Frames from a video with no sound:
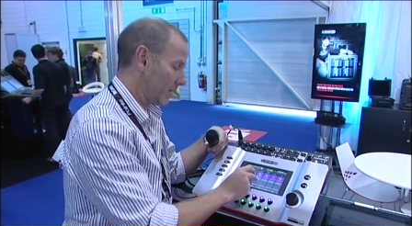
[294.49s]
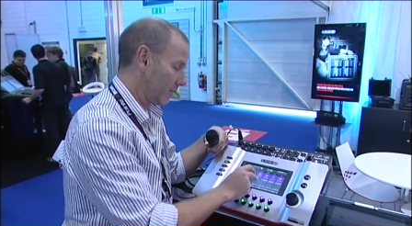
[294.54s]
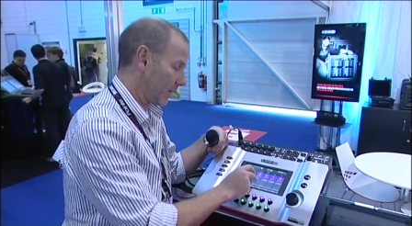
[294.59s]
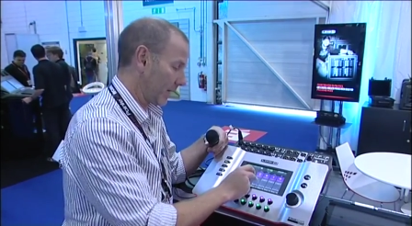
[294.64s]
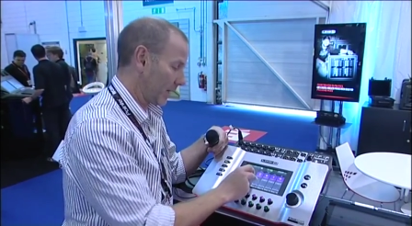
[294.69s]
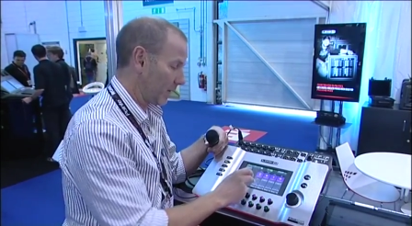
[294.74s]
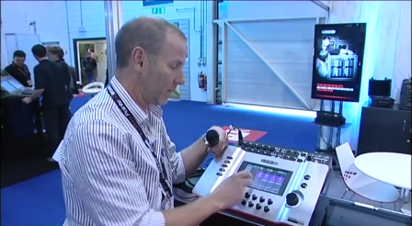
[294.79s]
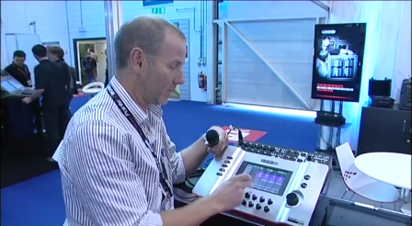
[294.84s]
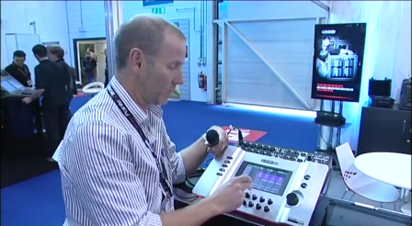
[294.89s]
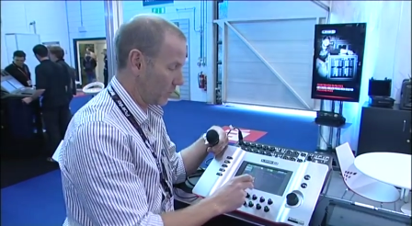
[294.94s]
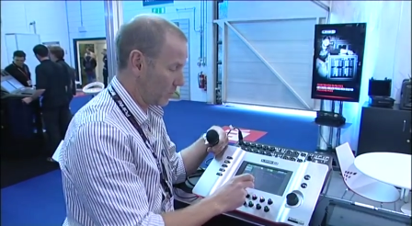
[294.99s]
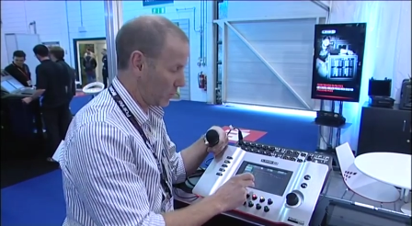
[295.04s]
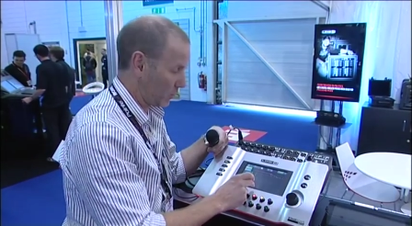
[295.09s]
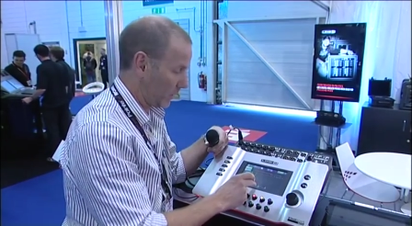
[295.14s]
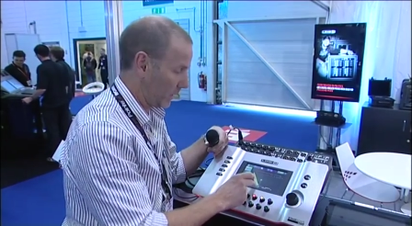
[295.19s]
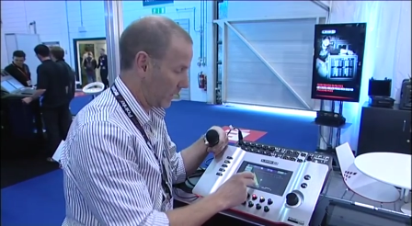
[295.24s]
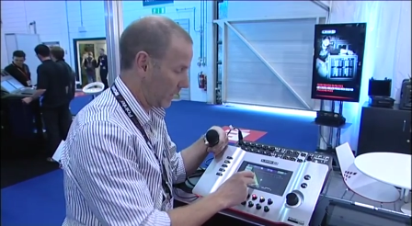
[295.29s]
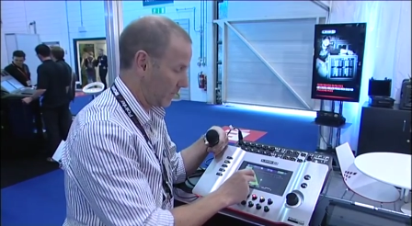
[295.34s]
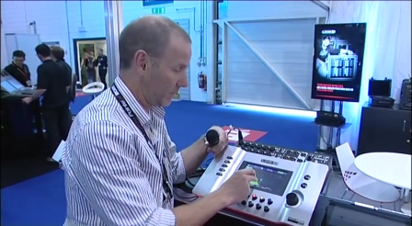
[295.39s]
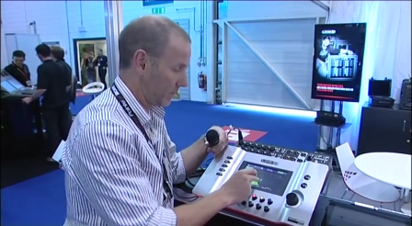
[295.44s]
If I go into
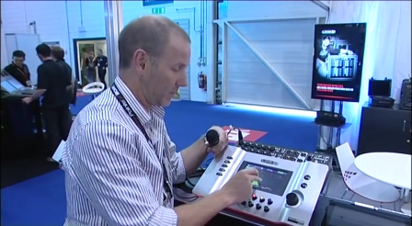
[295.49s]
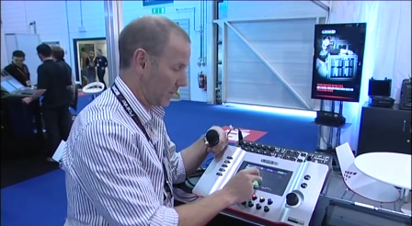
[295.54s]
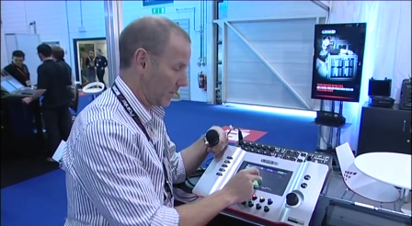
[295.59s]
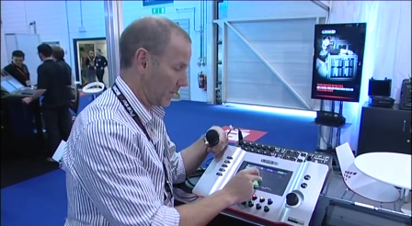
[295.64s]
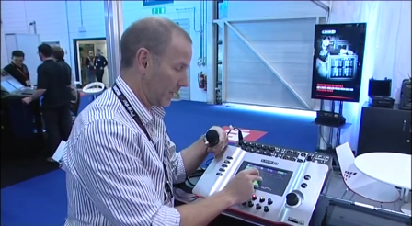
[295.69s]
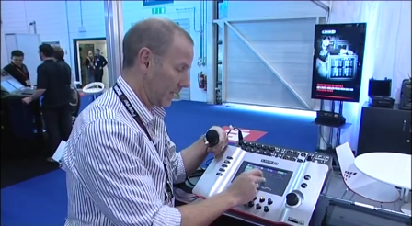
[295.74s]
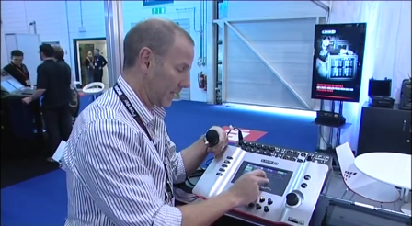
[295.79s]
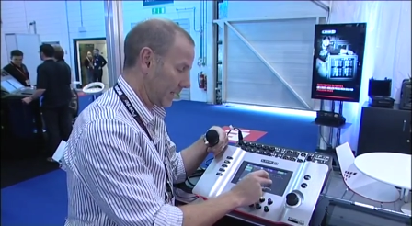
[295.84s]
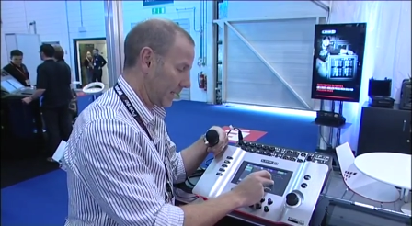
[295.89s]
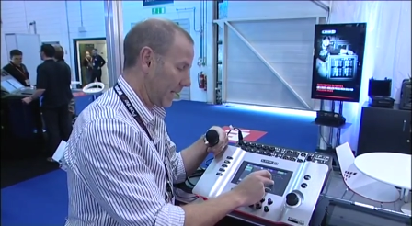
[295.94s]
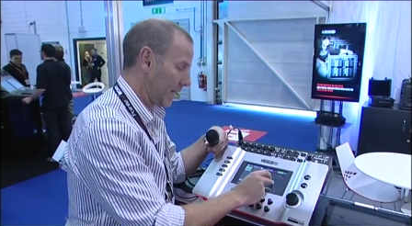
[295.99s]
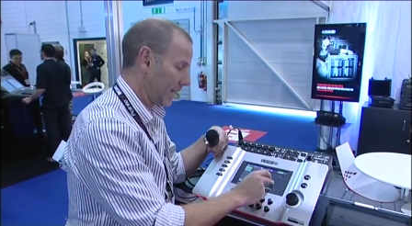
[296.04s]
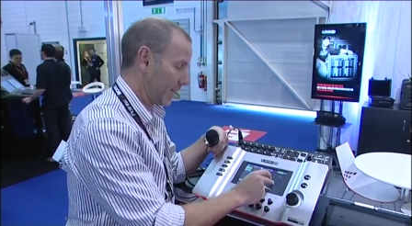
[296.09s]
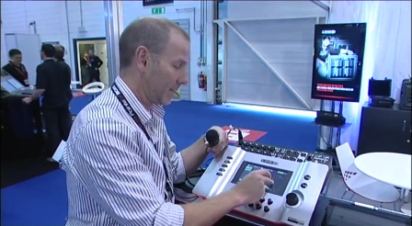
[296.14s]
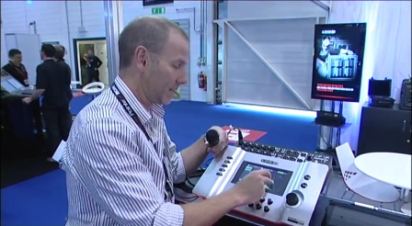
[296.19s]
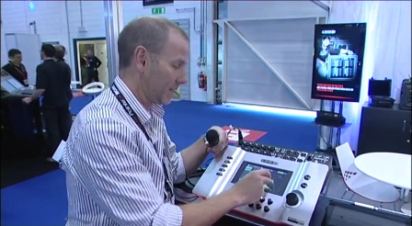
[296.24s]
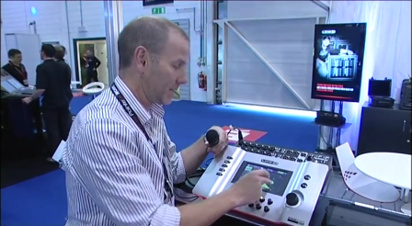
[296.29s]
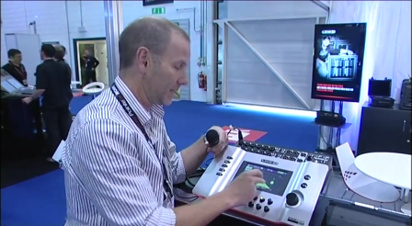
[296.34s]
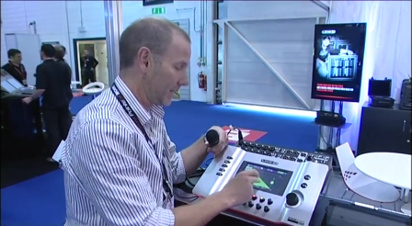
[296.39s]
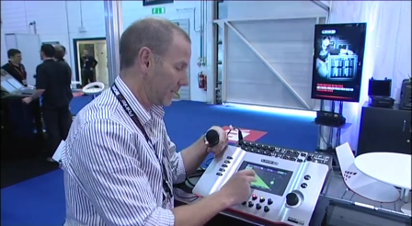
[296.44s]
tweak, something like that, I
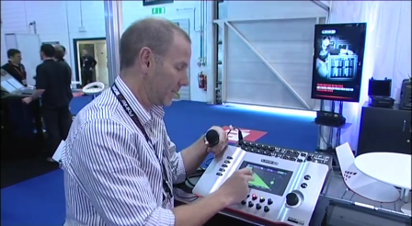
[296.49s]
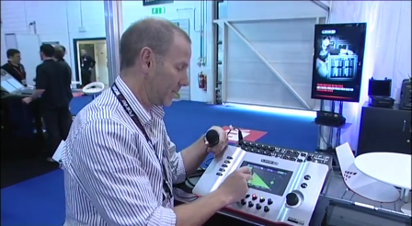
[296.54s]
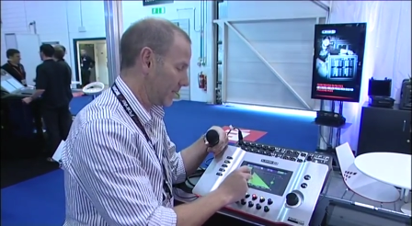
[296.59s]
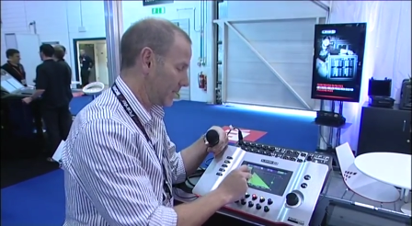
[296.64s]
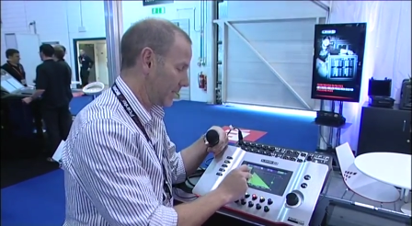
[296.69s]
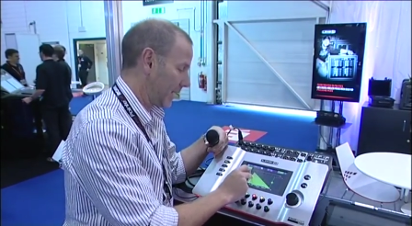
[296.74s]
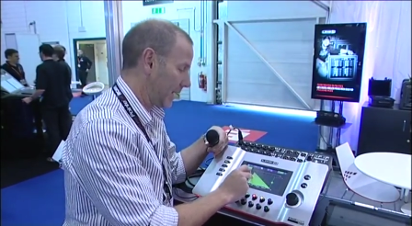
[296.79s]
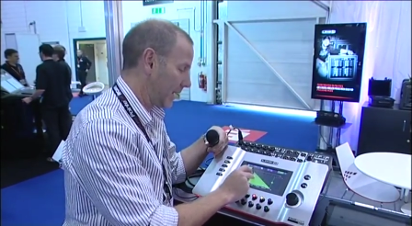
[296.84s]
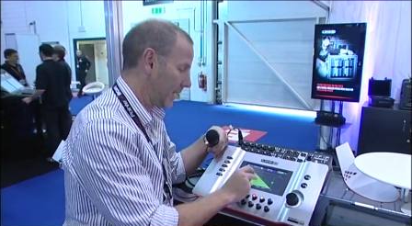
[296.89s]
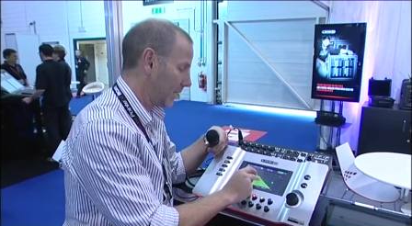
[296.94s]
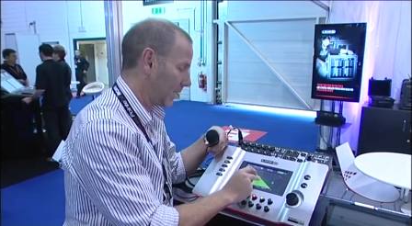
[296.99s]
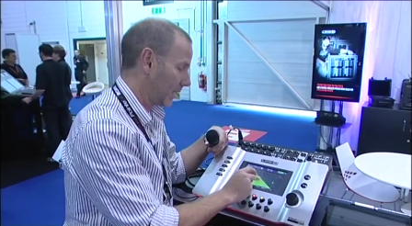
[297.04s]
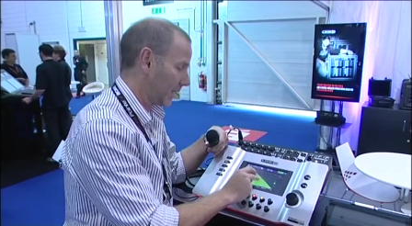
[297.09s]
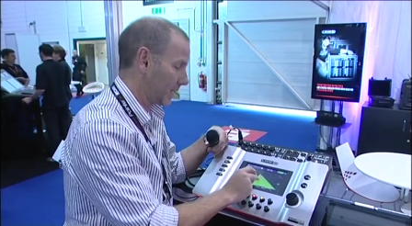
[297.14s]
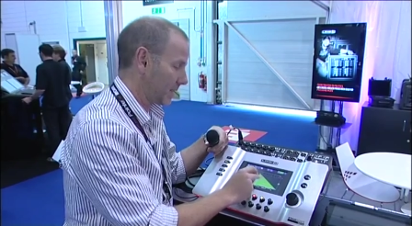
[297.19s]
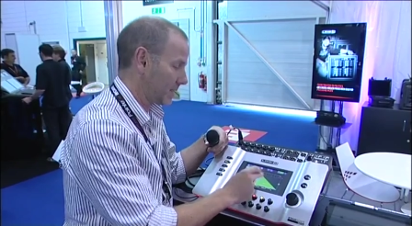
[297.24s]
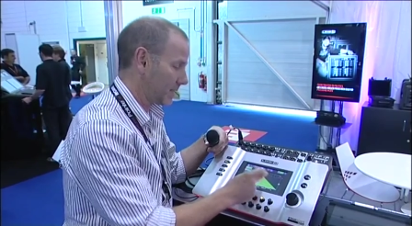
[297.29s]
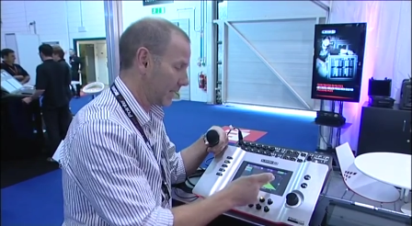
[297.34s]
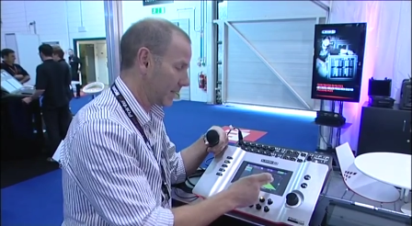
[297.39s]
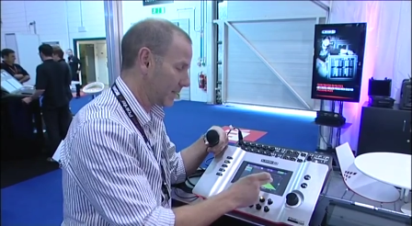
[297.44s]
can set the tail, I
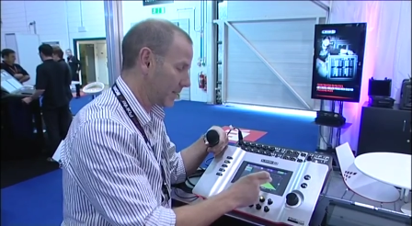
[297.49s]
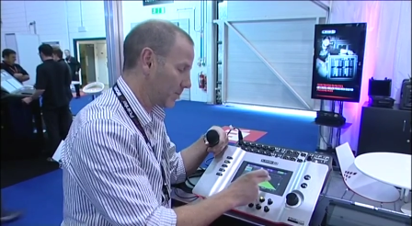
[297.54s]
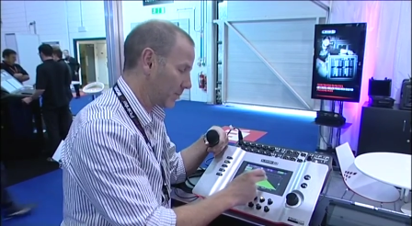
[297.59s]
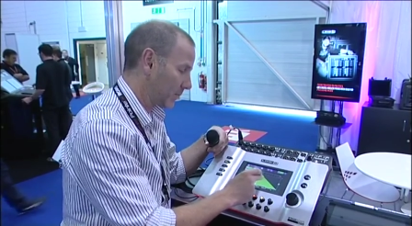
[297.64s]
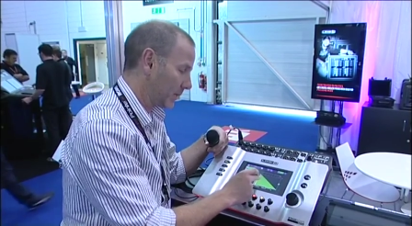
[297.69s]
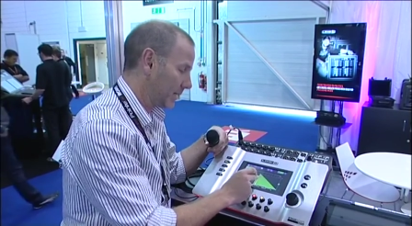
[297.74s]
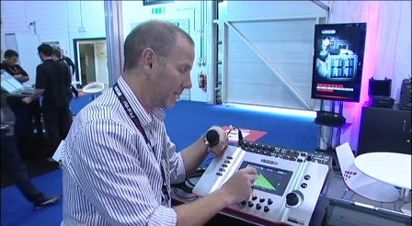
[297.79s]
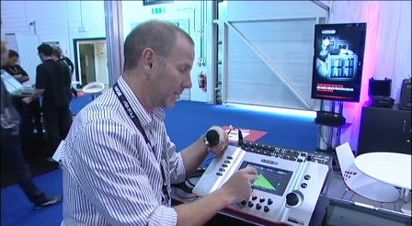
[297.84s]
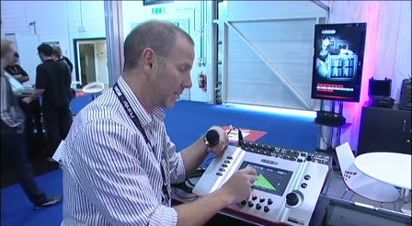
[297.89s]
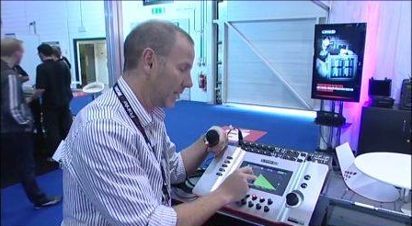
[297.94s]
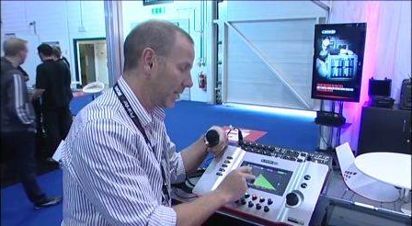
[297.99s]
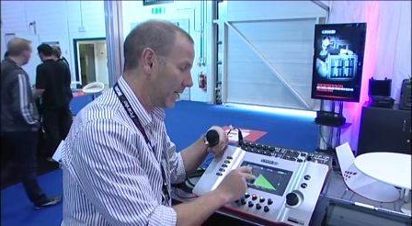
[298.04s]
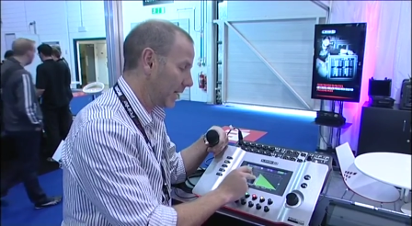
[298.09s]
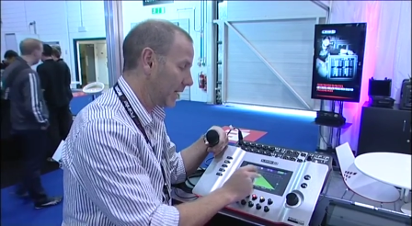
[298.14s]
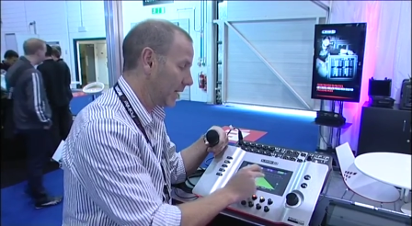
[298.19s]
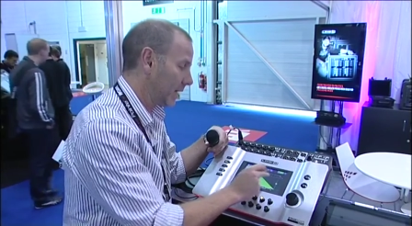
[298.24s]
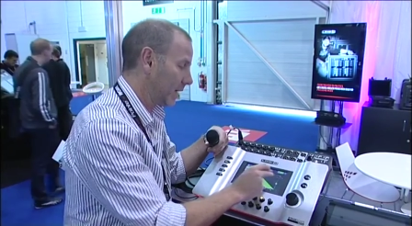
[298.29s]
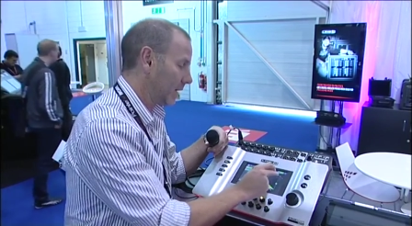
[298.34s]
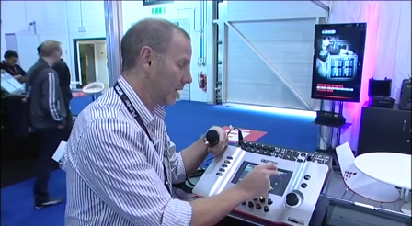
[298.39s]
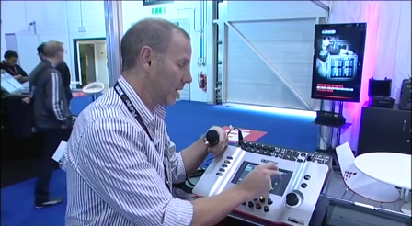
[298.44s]
can set the pre-delay.